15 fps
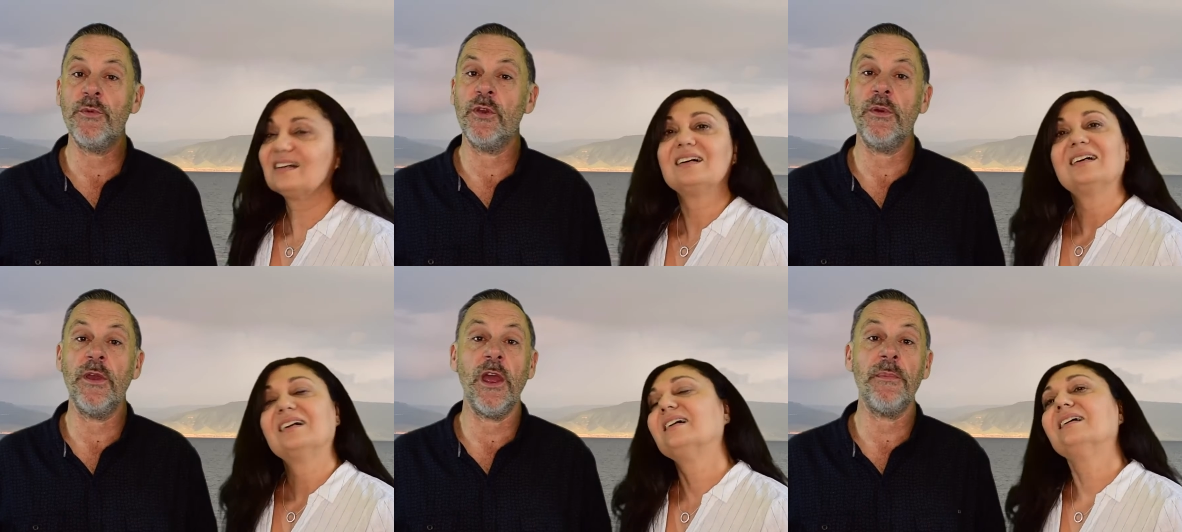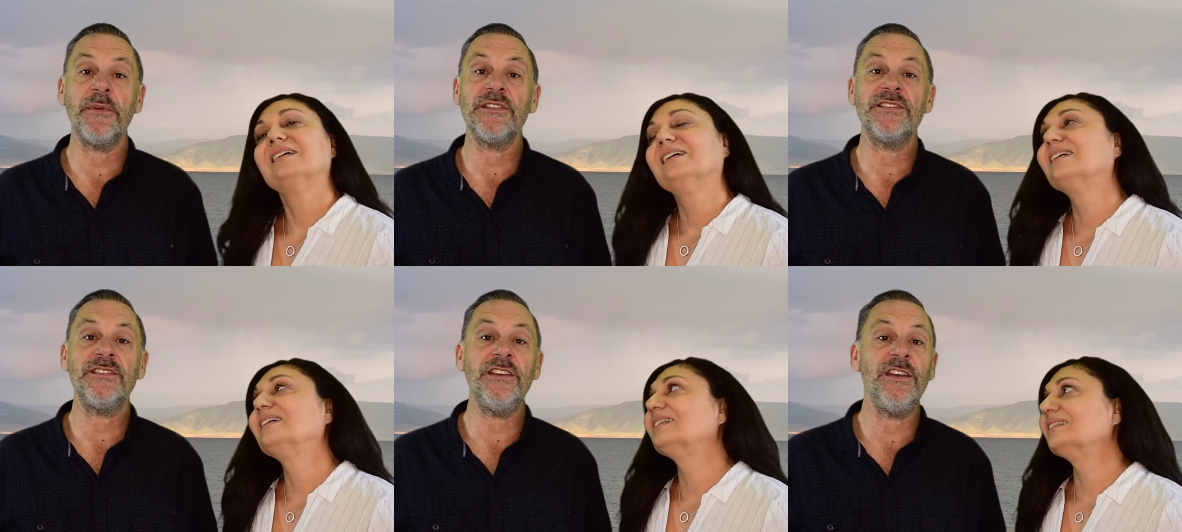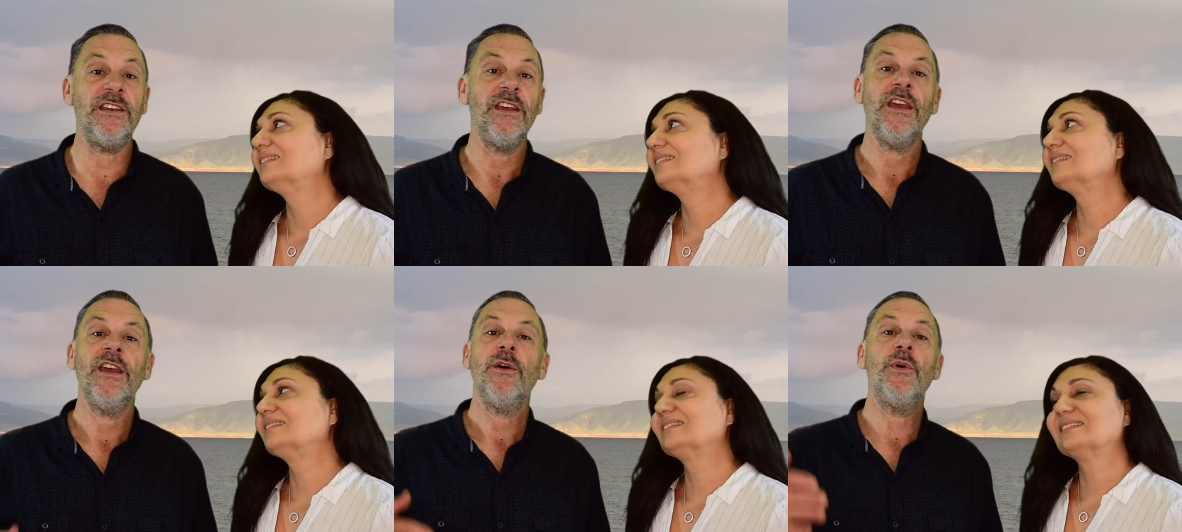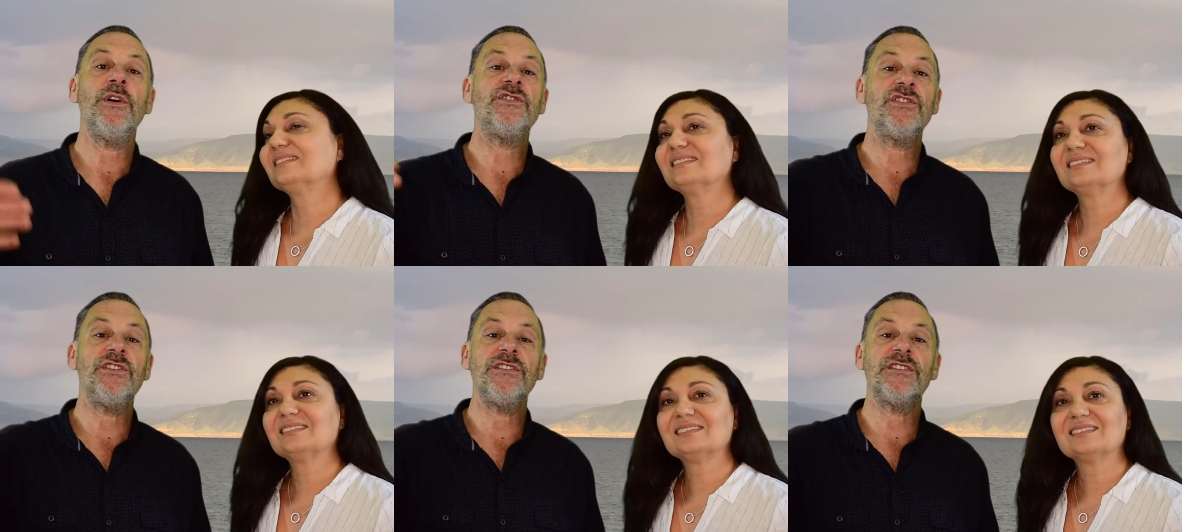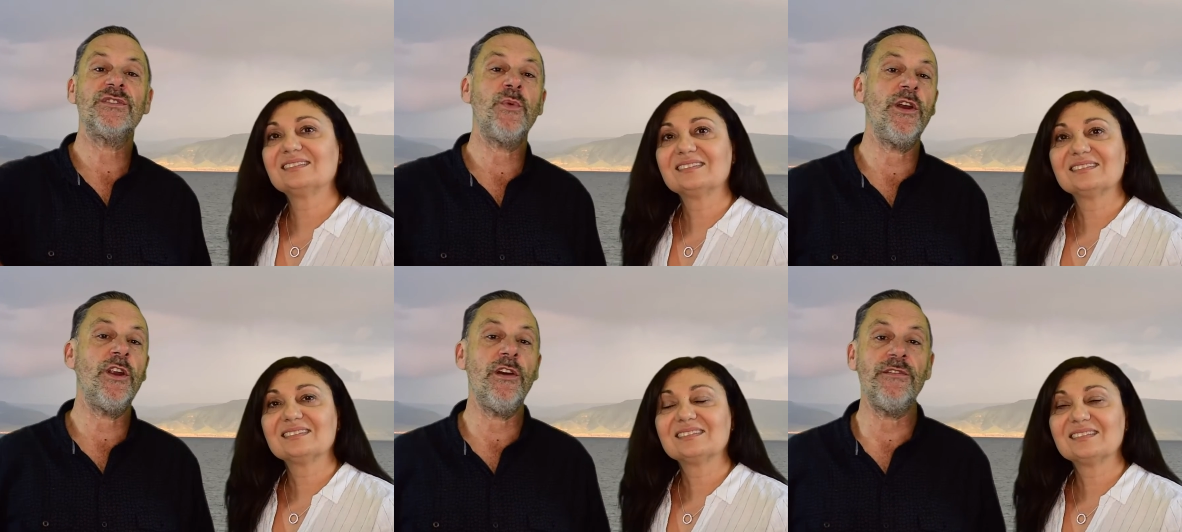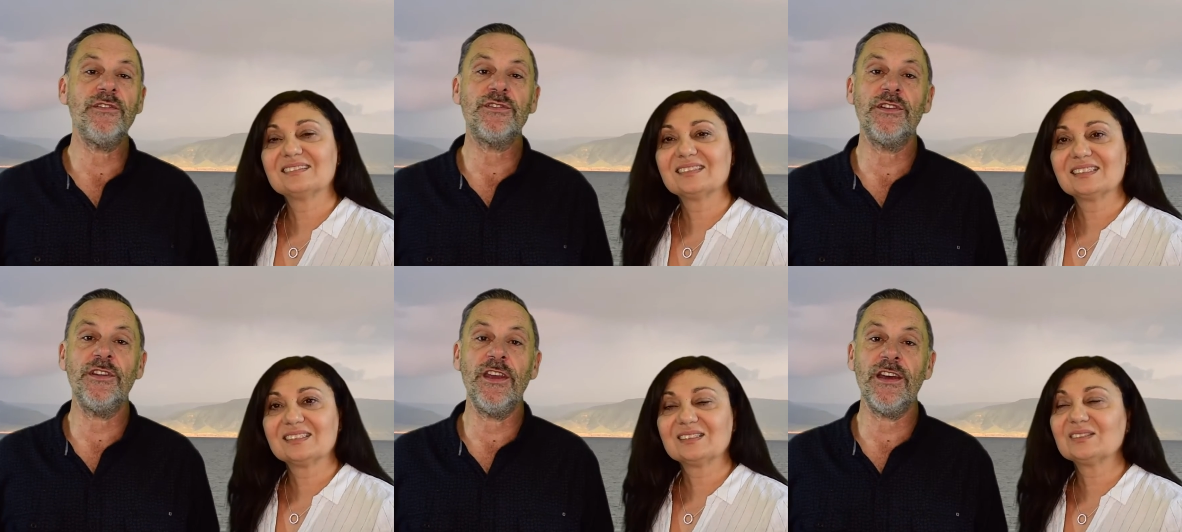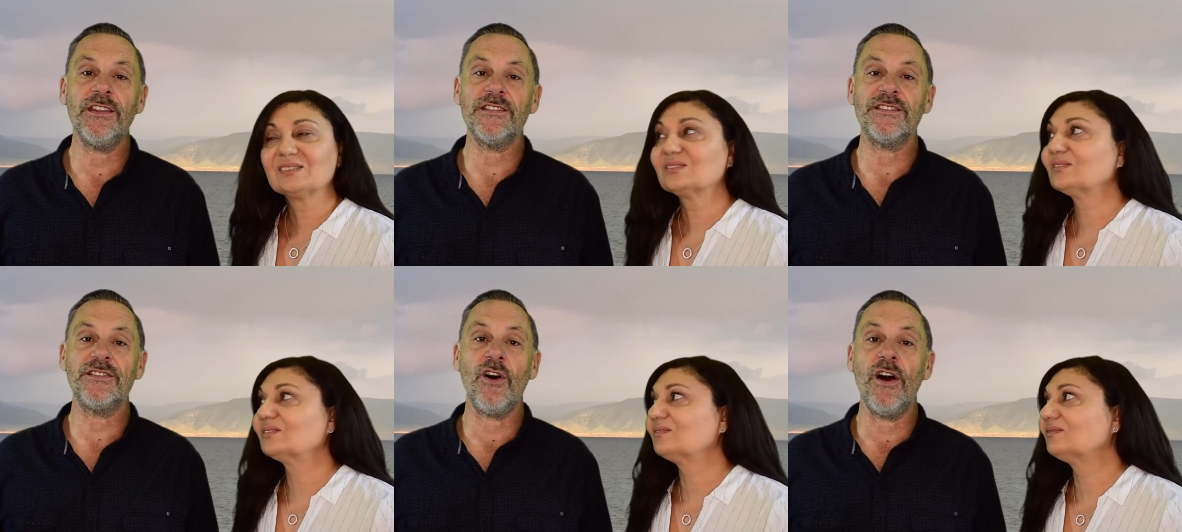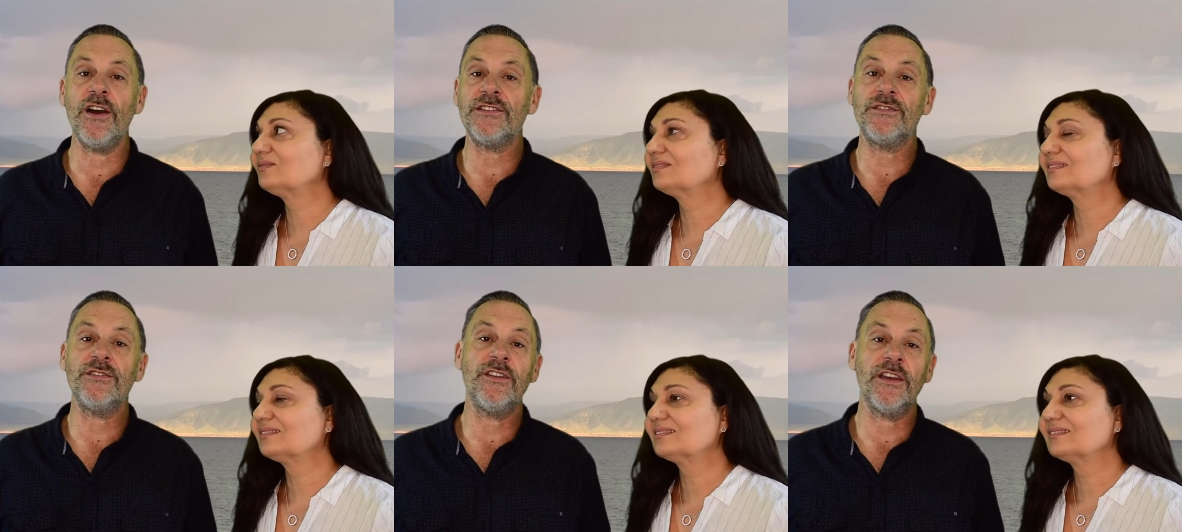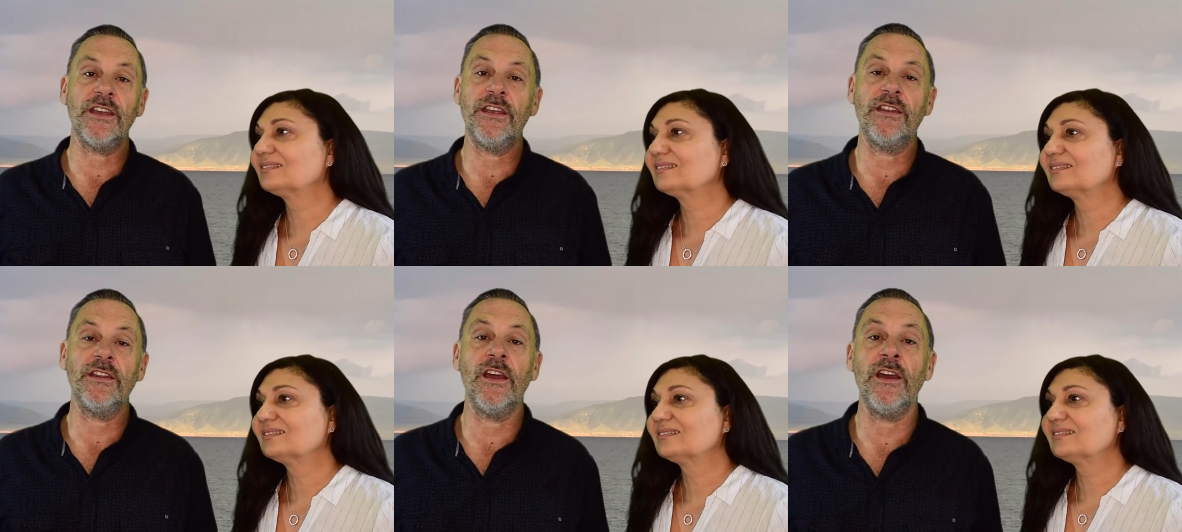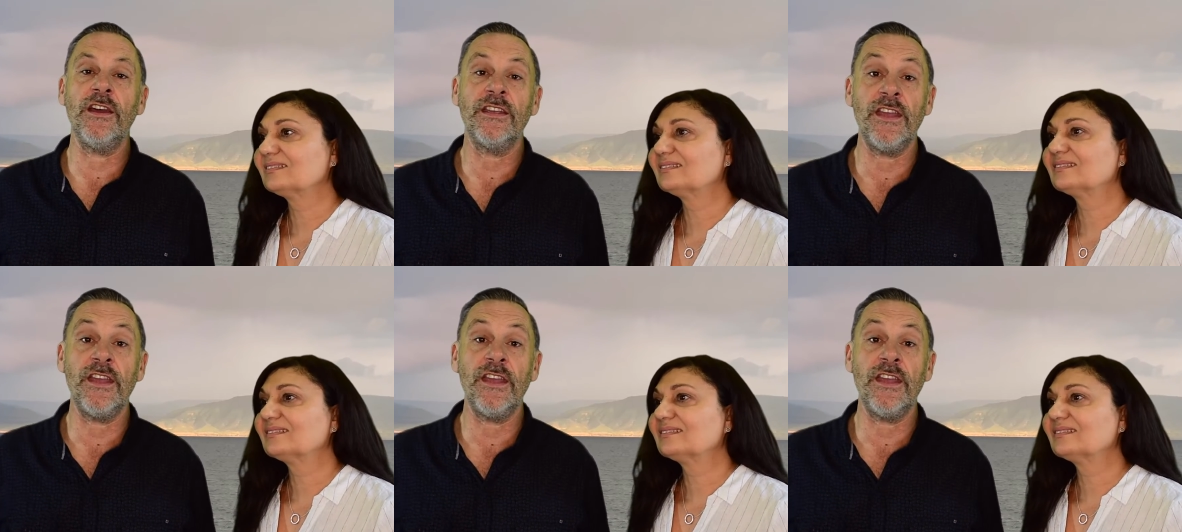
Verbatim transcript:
Speaker 1: You'll be able to see where Jesus went over to the other side, to the uh,